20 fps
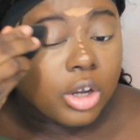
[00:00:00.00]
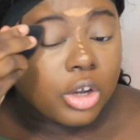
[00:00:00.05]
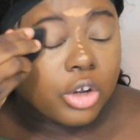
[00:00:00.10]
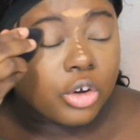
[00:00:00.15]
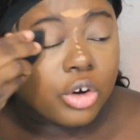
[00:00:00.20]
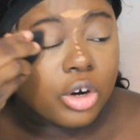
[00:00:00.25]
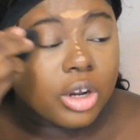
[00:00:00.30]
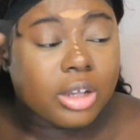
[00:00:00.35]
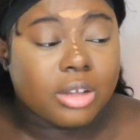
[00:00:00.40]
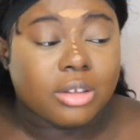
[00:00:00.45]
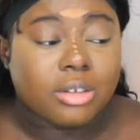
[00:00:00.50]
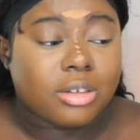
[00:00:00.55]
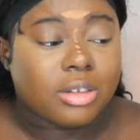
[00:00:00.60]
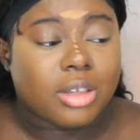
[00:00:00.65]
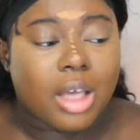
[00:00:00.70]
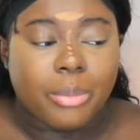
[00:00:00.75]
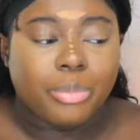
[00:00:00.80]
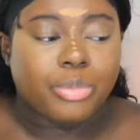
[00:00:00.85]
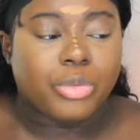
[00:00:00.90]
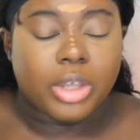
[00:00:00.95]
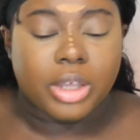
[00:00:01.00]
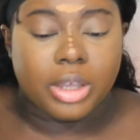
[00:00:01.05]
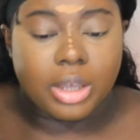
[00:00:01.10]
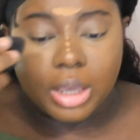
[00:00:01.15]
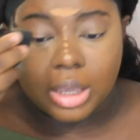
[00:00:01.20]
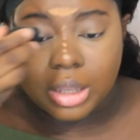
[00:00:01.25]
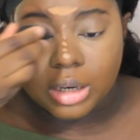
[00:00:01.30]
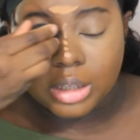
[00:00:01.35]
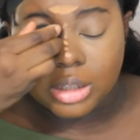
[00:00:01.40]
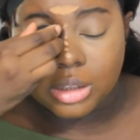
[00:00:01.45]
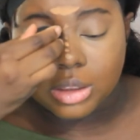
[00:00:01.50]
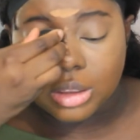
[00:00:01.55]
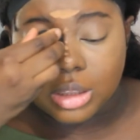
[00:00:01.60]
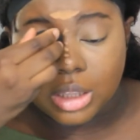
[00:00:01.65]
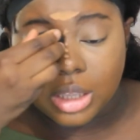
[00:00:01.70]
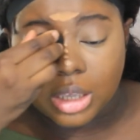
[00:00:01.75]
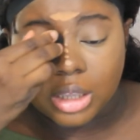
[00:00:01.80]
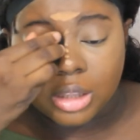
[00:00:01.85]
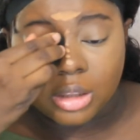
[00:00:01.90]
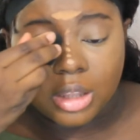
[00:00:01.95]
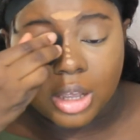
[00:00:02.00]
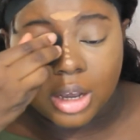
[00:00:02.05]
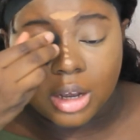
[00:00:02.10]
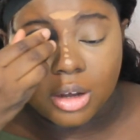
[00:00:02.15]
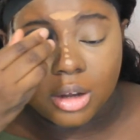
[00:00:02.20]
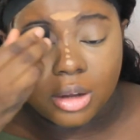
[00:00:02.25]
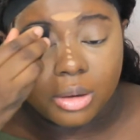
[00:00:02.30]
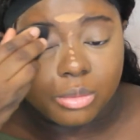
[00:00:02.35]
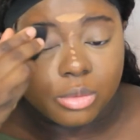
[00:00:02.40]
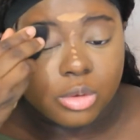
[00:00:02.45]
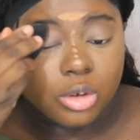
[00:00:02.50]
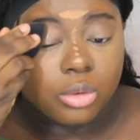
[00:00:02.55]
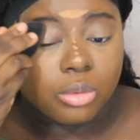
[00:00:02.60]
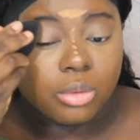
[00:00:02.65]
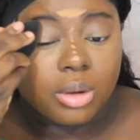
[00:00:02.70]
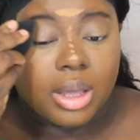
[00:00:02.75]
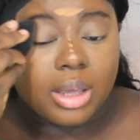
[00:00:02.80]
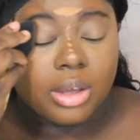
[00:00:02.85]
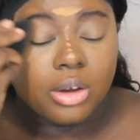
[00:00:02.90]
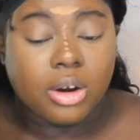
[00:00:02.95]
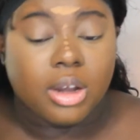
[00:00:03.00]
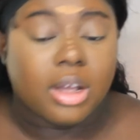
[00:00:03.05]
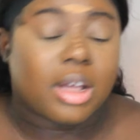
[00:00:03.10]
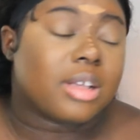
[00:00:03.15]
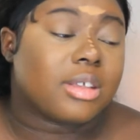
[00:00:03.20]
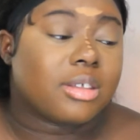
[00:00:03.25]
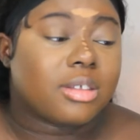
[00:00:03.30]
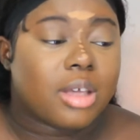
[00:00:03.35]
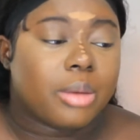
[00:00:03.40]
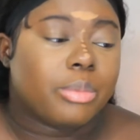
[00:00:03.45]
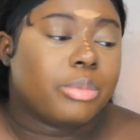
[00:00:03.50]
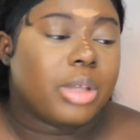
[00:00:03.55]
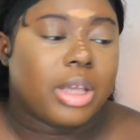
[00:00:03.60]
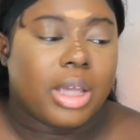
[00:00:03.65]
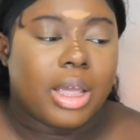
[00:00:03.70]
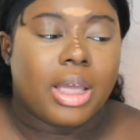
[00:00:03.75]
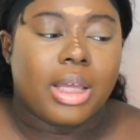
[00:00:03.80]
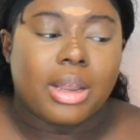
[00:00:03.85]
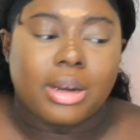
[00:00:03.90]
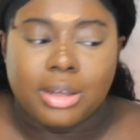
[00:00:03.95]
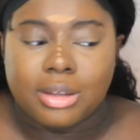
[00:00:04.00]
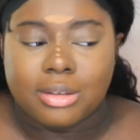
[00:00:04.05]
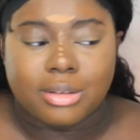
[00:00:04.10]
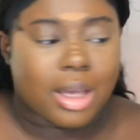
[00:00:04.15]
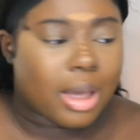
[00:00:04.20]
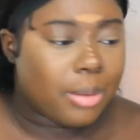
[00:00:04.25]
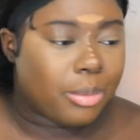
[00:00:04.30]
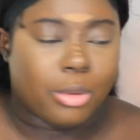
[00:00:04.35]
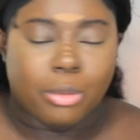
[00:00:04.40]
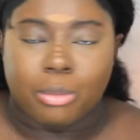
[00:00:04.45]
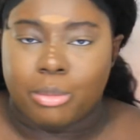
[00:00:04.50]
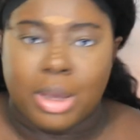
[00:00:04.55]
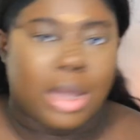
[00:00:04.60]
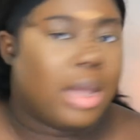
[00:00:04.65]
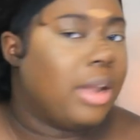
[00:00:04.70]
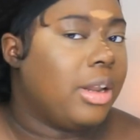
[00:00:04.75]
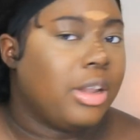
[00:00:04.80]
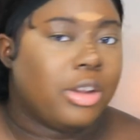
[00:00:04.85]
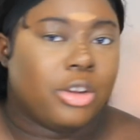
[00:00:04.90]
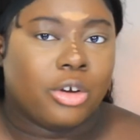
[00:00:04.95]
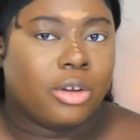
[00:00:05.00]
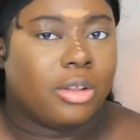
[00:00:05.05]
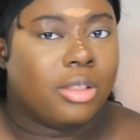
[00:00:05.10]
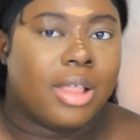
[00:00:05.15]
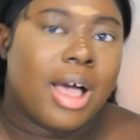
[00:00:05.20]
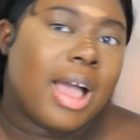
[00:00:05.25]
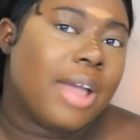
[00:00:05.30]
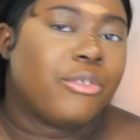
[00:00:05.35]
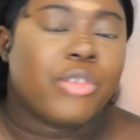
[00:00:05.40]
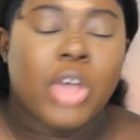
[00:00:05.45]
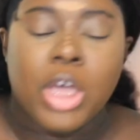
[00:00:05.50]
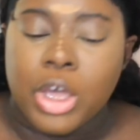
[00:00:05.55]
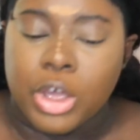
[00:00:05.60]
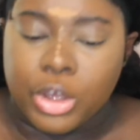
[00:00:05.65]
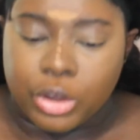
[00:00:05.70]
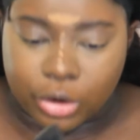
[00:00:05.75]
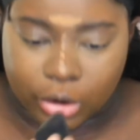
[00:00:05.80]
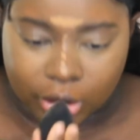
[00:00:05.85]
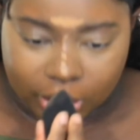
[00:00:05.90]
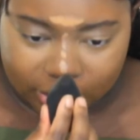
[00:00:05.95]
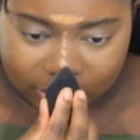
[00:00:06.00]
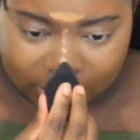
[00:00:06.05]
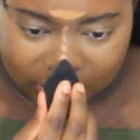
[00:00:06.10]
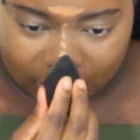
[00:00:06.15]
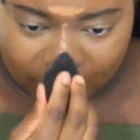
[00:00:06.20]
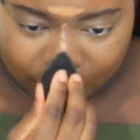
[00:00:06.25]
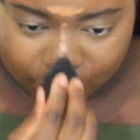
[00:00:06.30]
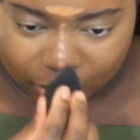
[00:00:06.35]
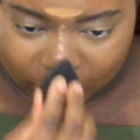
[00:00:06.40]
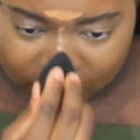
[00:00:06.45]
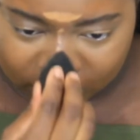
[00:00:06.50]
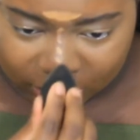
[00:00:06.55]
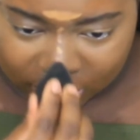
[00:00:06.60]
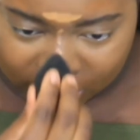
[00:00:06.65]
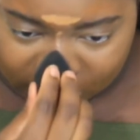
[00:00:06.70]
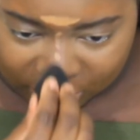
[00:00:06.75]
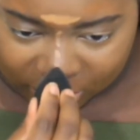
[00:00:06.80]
you're accepting anything that comes your way. You're accepting any type of man in your life. You're accepting these